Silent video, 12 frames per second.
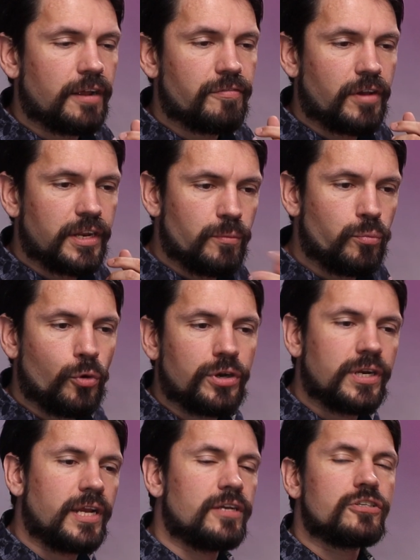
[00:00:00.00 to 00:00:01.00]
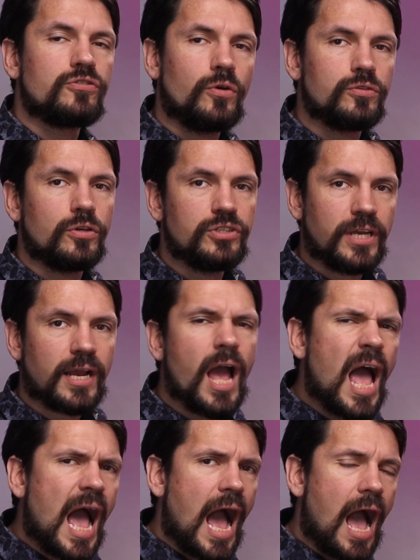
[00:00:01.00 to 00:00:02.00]
I find important here is to also check
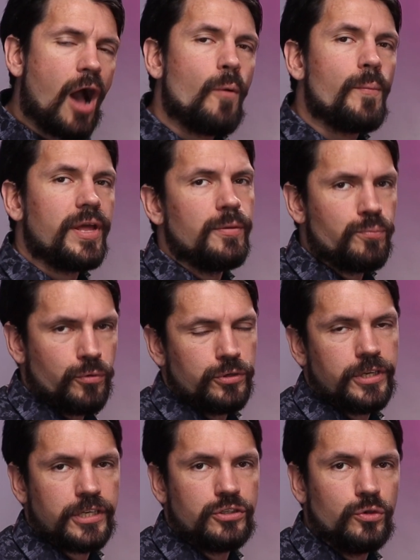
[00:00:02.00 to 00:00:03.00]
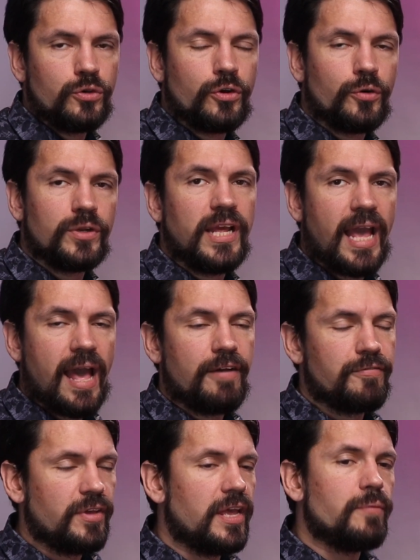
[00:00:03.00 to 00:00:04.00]
how many projects you currently
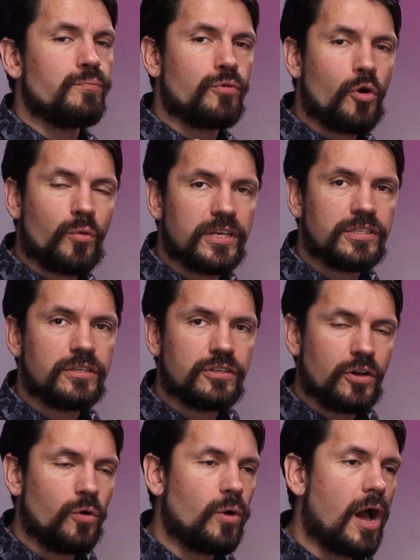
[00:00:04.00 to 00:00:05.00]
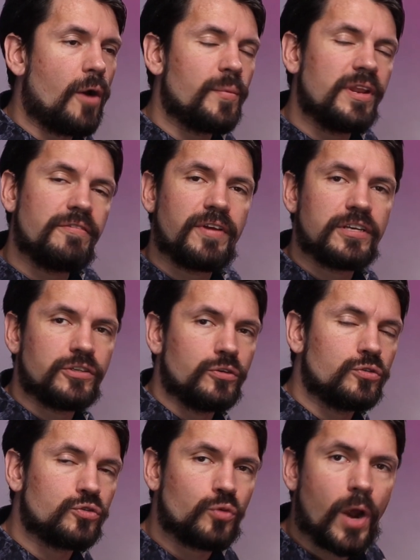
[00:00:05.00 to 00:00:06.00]
have in progress. So how many things are
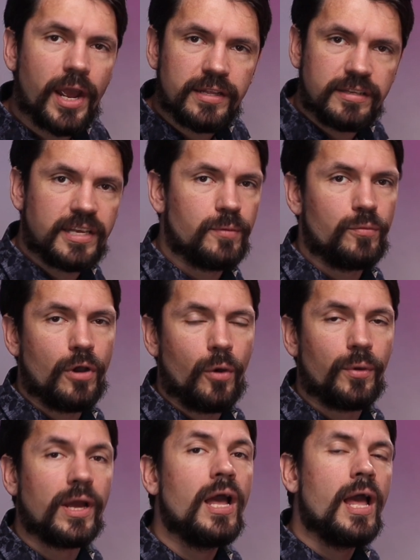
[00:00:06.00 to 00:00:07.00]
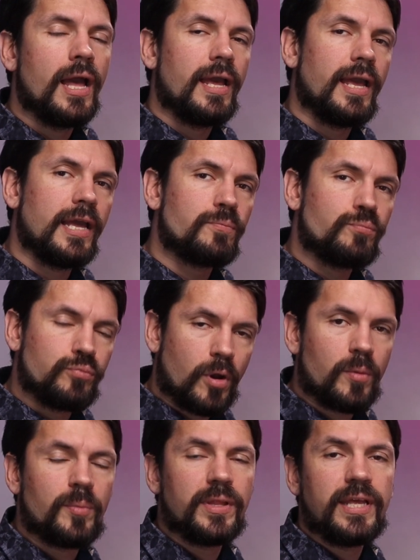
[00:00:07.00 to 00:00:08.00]
you trying to keep going? It
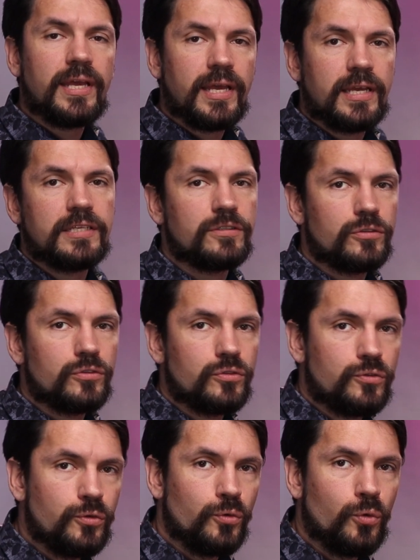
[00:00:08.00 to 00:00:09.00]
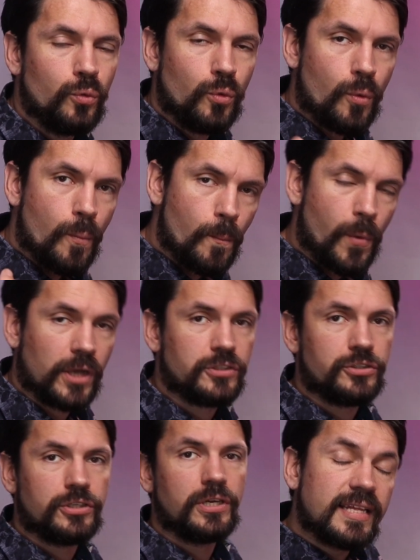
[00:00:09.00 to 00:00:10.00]
probably is too
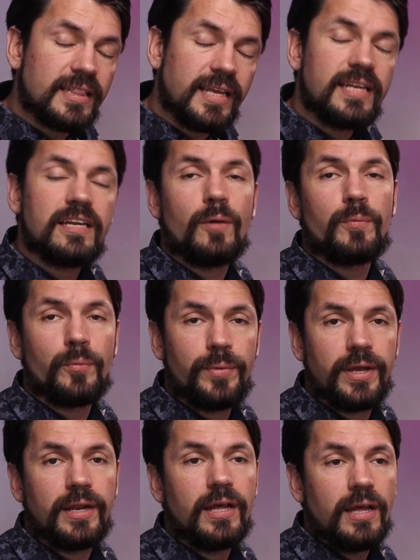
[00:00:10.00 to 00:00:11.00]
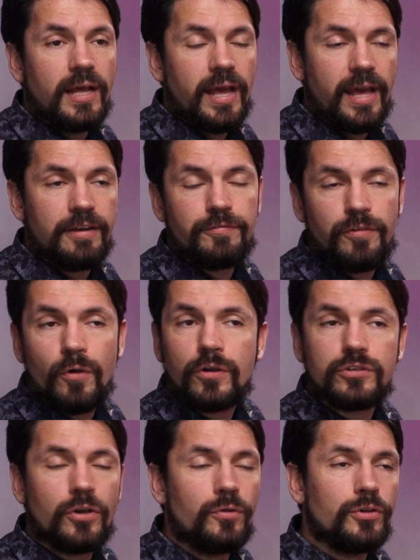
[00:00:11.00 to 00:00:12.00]
much. Clean it up a bit and
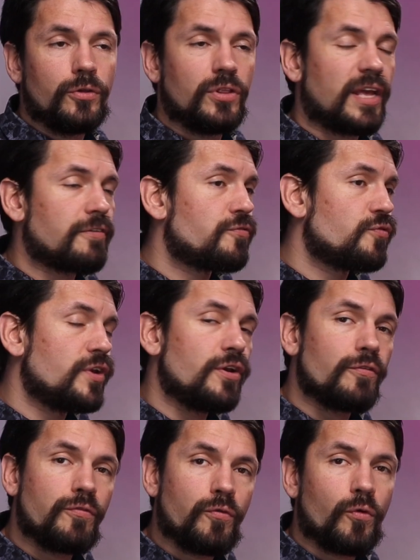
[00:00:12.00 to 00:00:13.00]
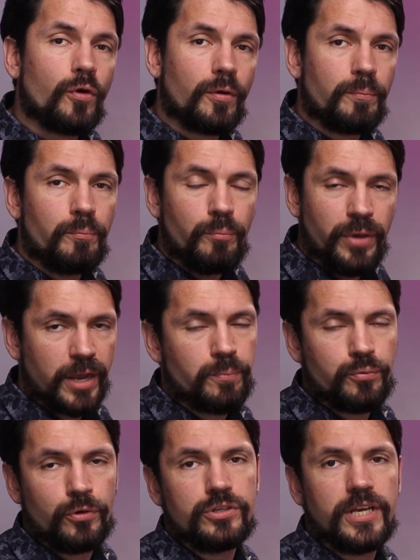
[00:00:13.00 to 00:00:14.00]
focus only on like 3 or 4
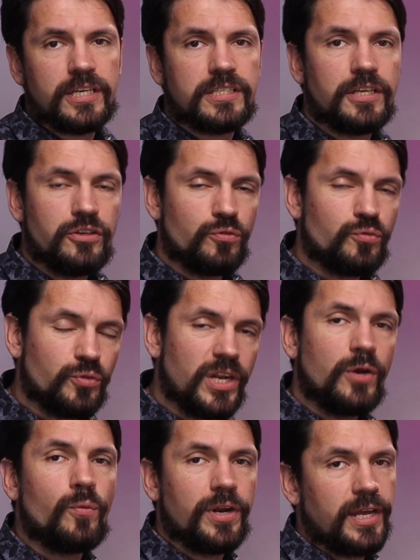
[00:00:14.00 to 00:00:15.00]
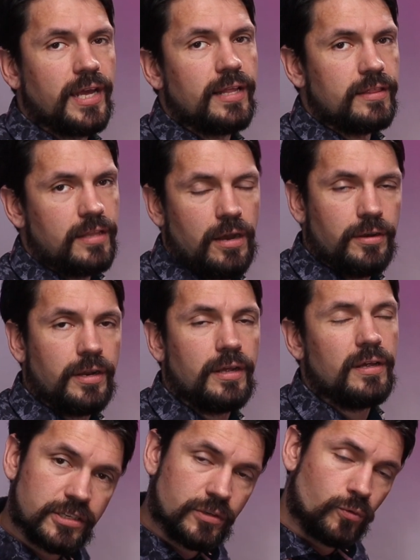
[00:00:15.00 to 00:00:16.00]
big projects that you really want to get down,
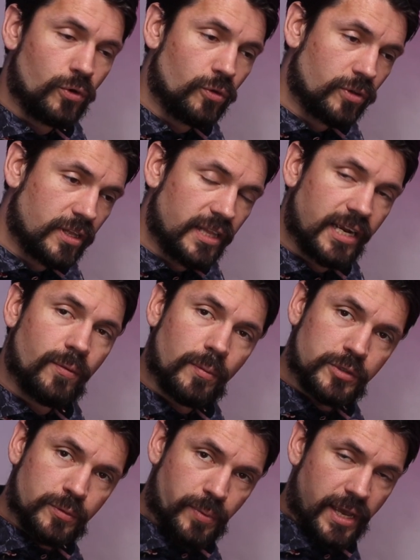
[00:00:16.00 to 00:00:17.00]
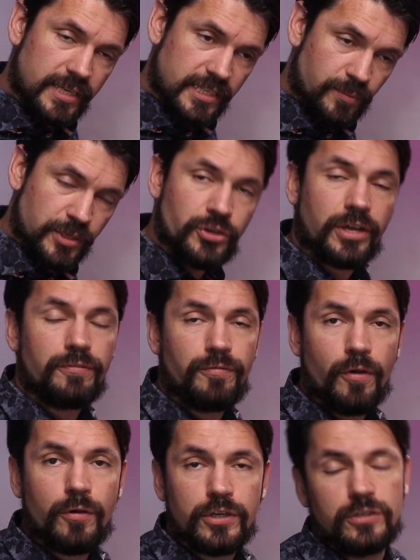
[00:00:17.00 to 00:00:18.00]
because it will clear up space and means you can
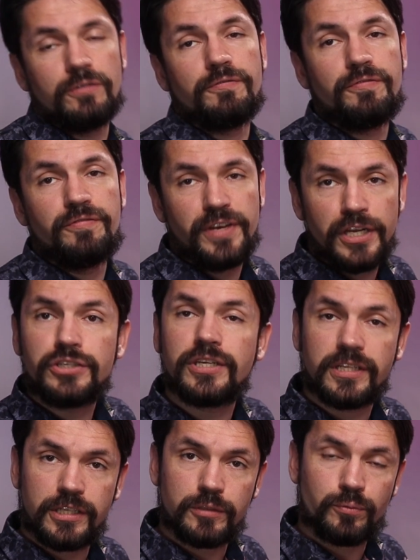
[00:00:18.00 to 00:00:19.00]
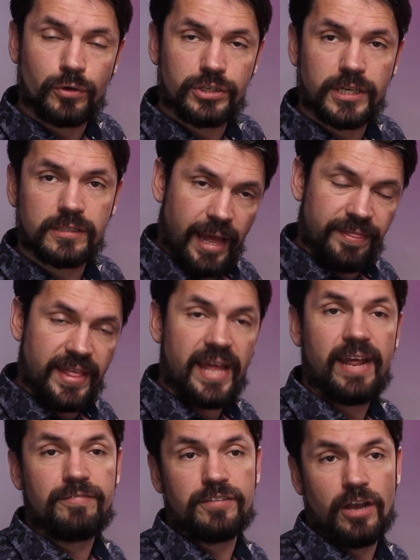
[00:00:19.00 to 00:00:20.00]
focus on finishing these projects and
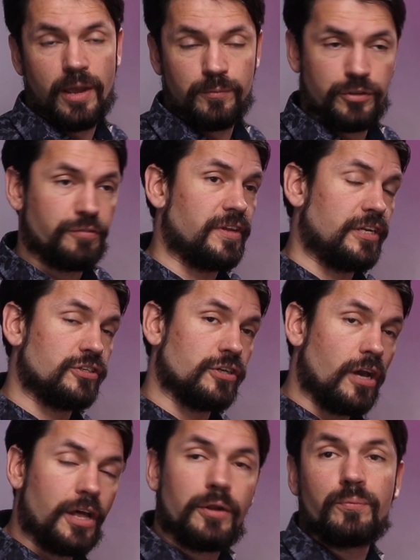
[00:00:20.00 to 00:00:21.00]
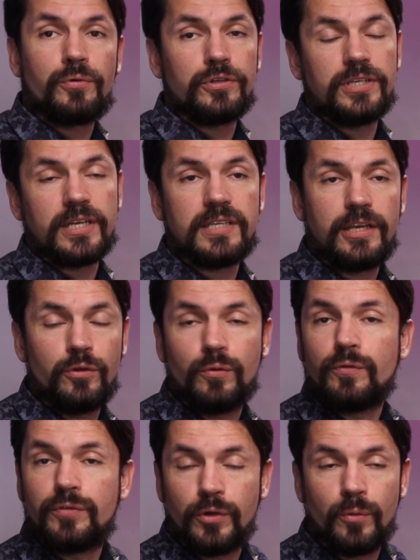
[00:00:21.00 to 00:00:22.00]
then have time to finish other projects, and you
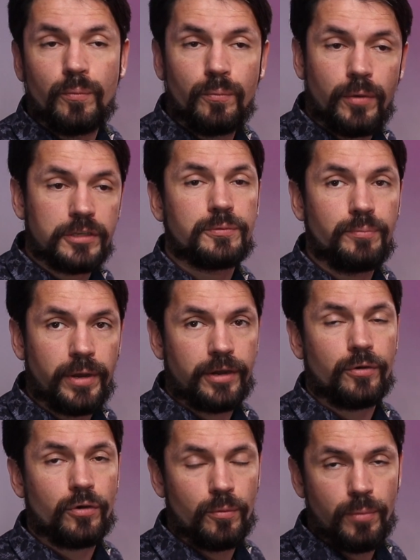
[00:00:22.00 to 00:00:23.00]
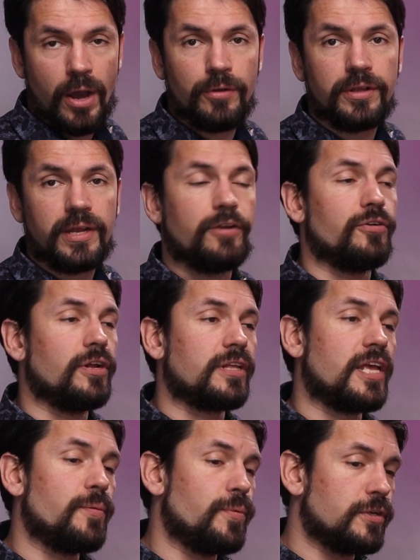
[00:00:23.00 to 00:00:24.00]
will feel much better about it and you're
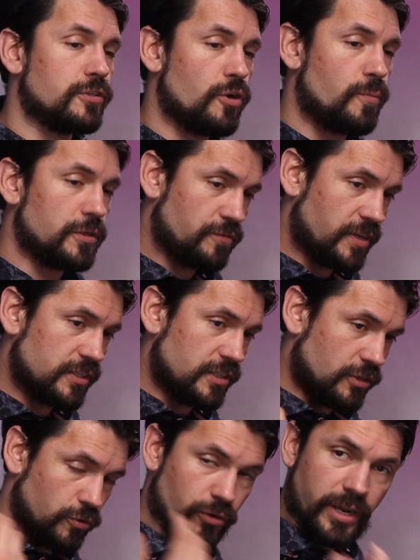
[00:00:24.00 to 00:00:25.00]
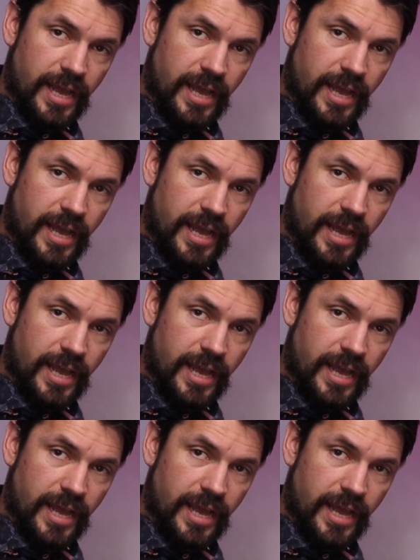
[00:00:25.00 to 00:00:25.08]
not keeping so much things in your